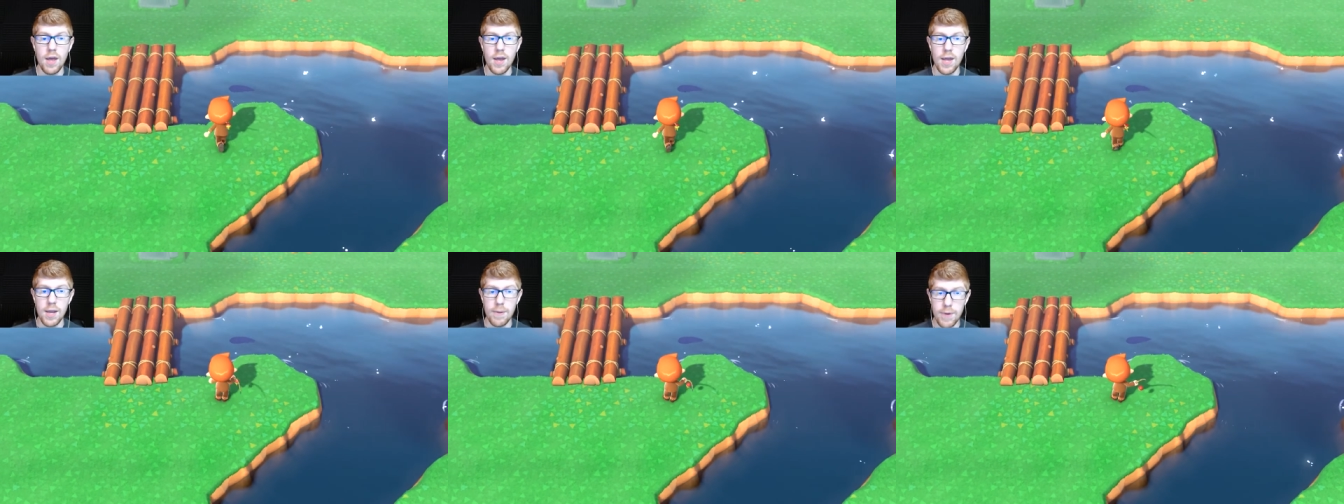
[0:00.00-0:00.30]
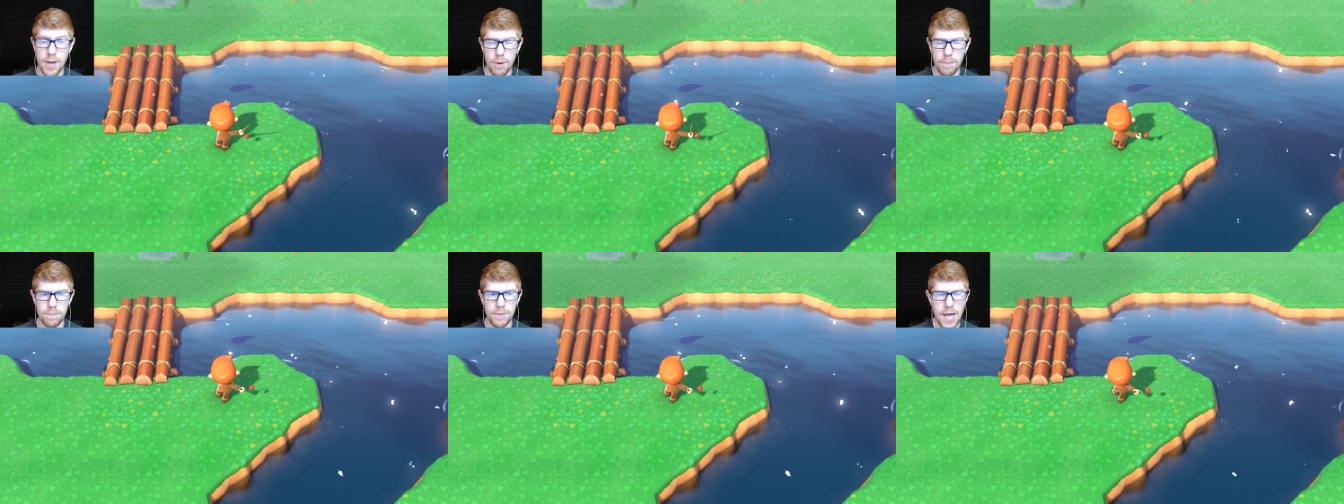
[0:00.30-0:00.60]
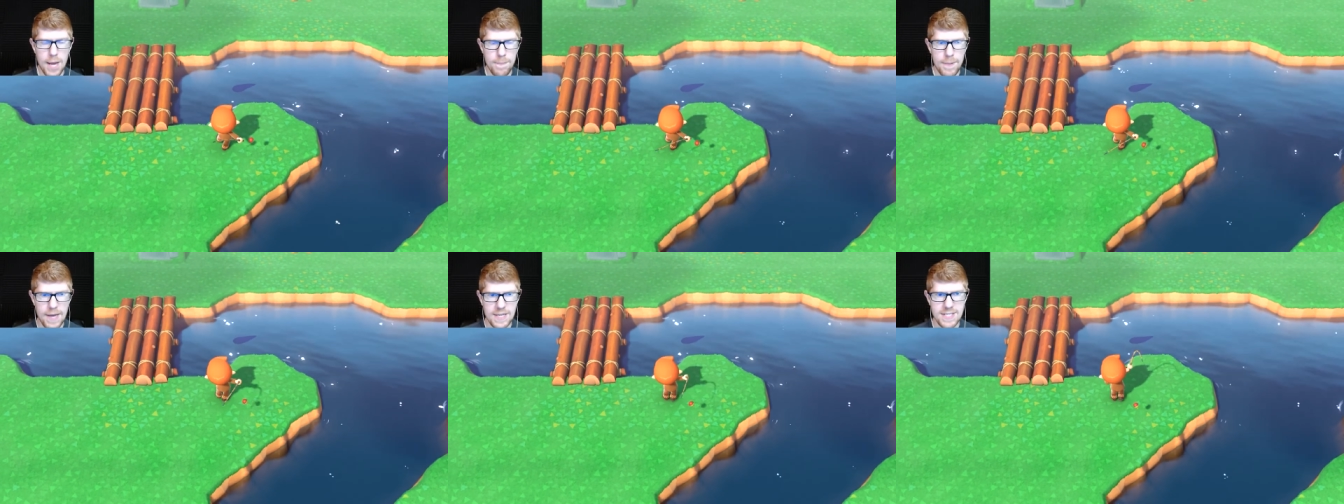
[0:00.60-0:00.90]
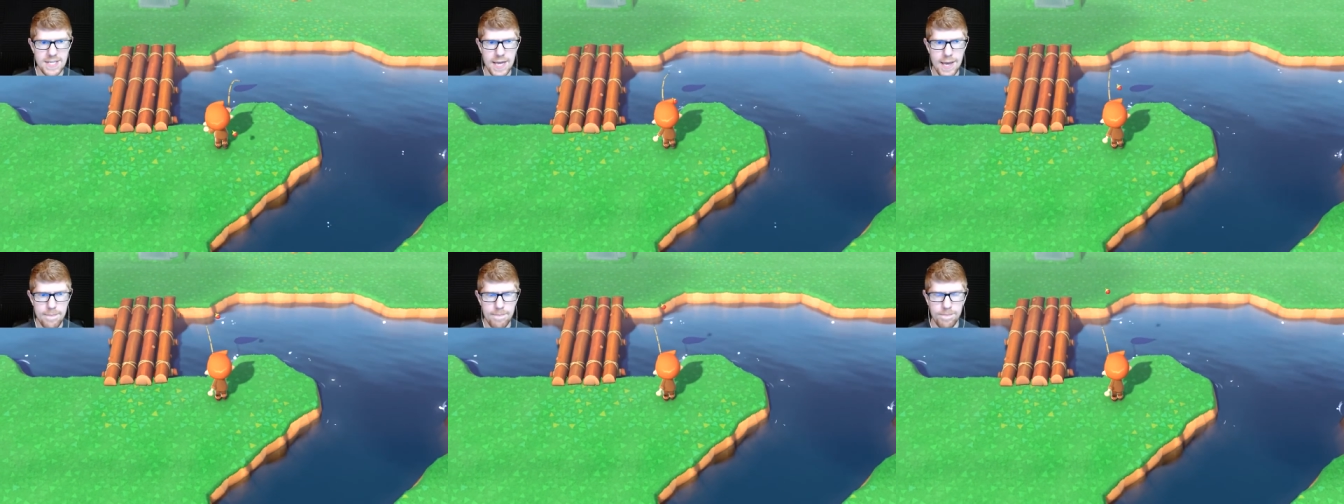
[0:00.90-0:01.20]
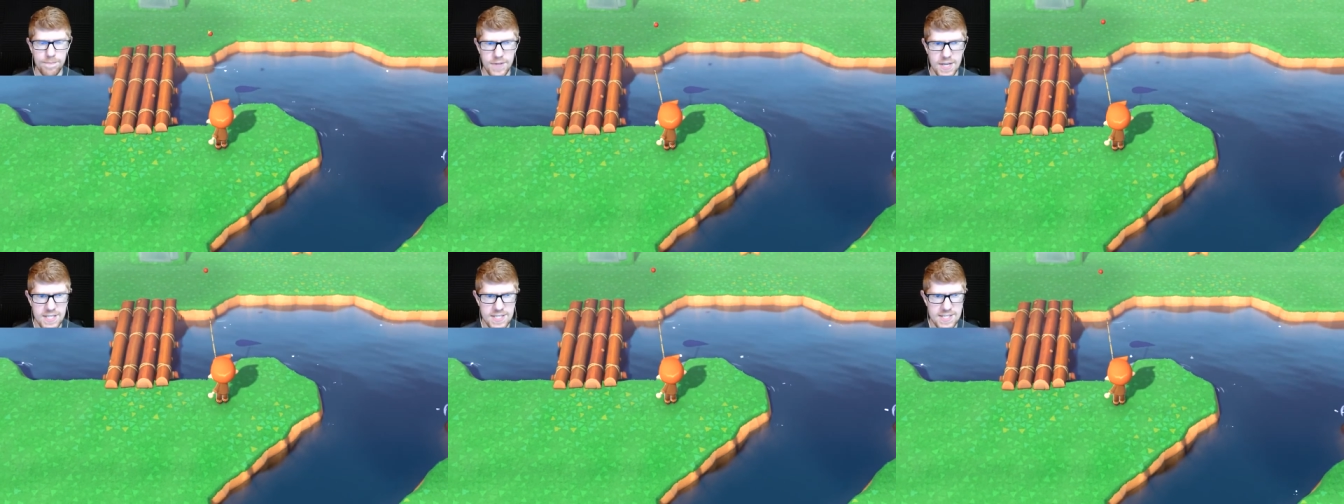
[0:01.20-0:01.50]
Here we go, black bass time.
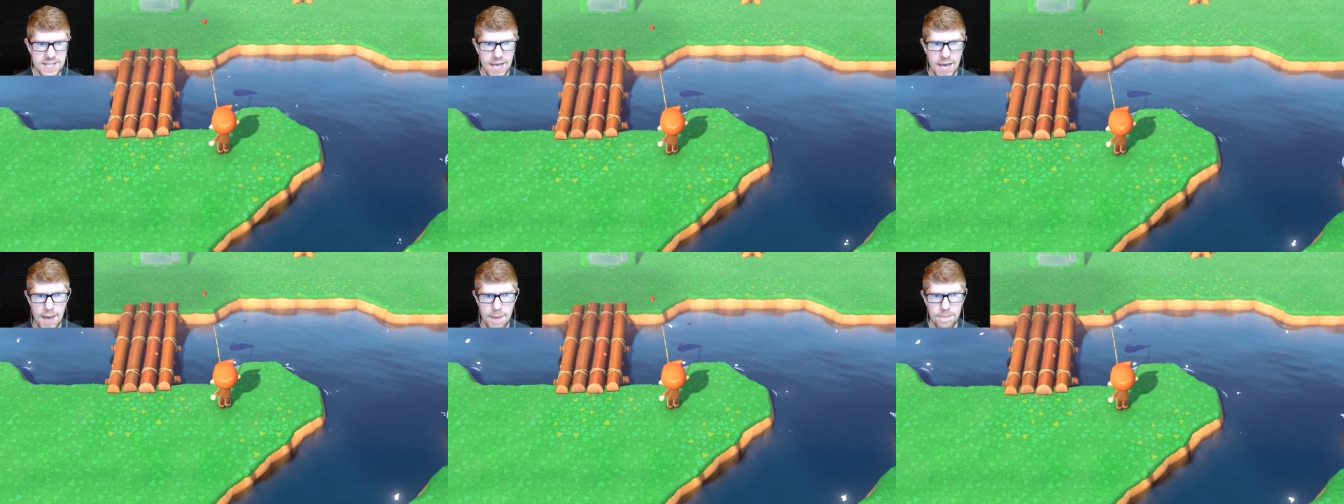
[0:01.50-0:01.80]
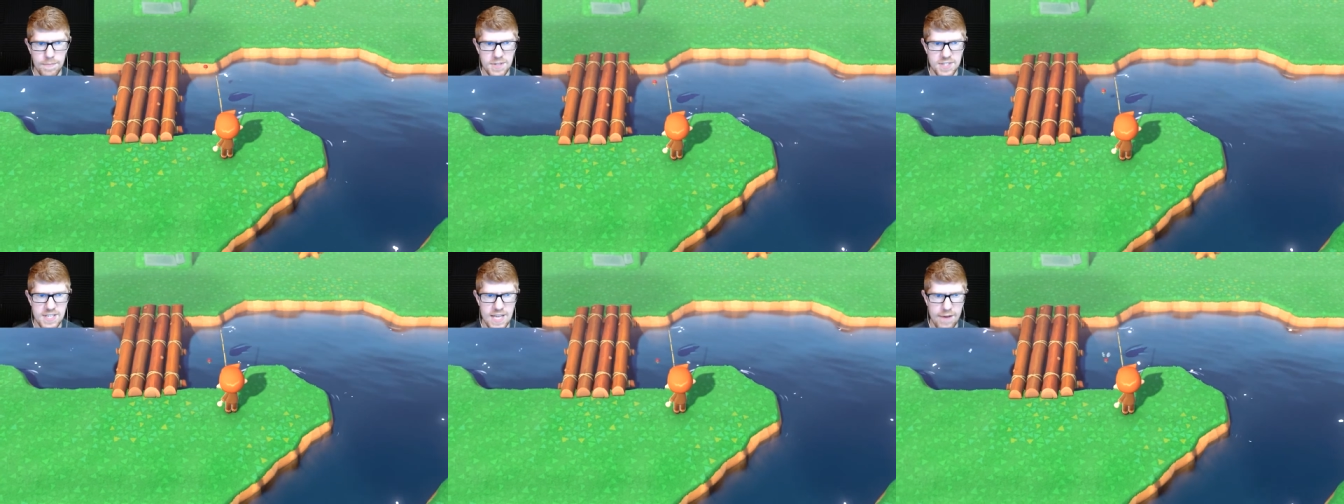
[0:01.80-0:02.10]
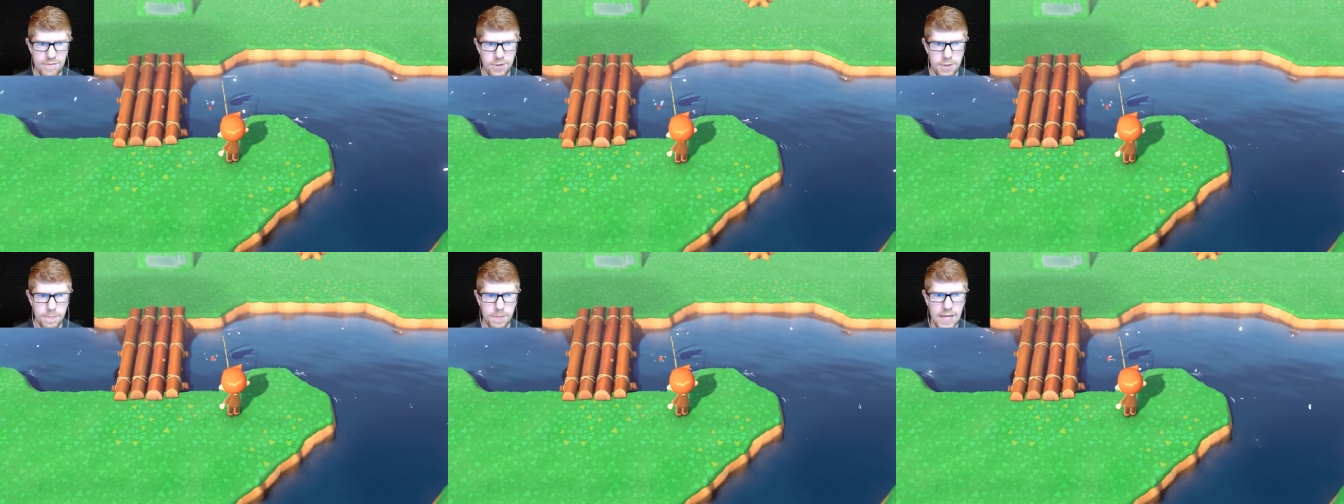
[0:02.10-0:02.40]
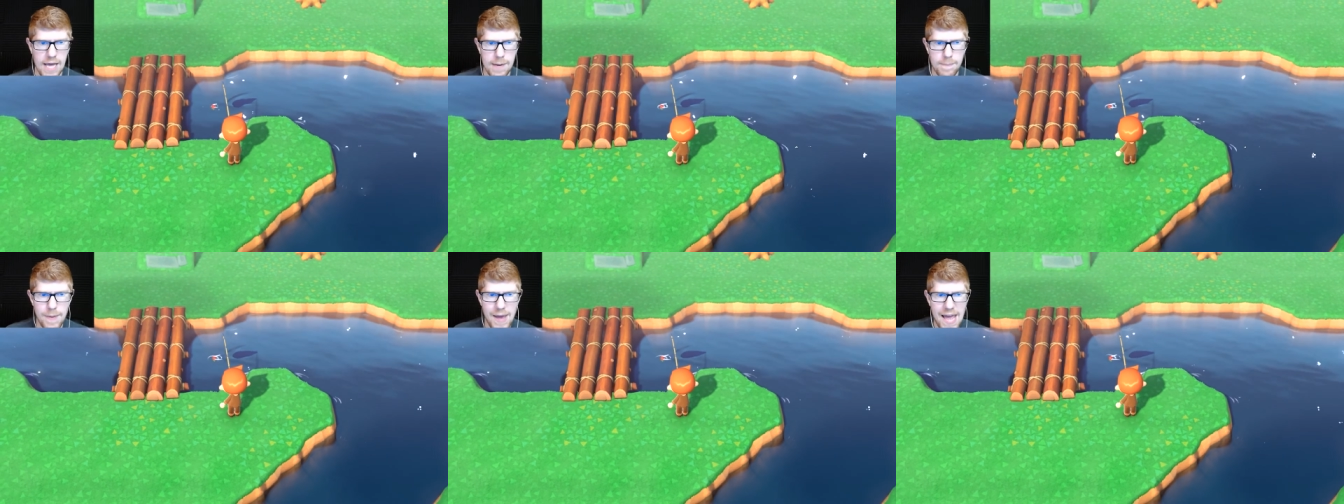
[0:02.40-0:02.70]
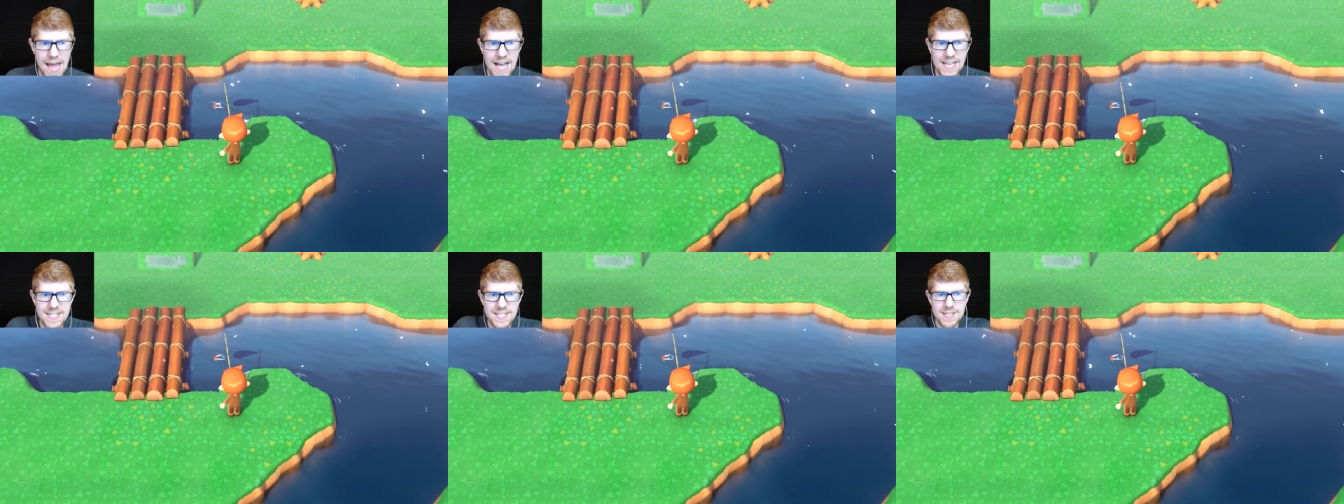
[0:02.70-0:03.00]
It's time. It's time for the black
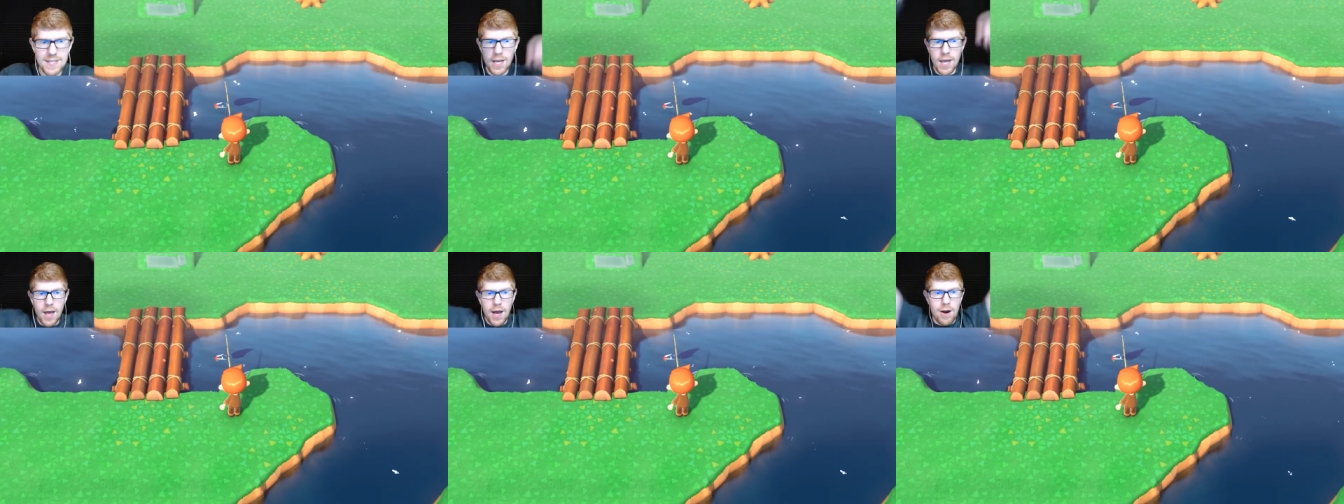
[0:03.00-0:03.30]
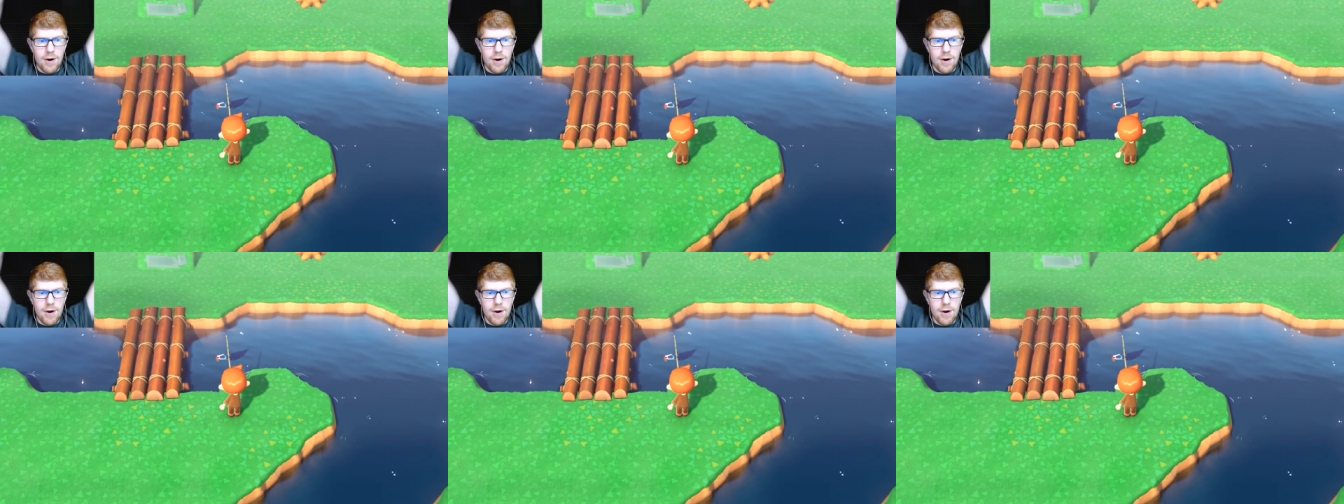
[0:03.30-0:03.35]
bass.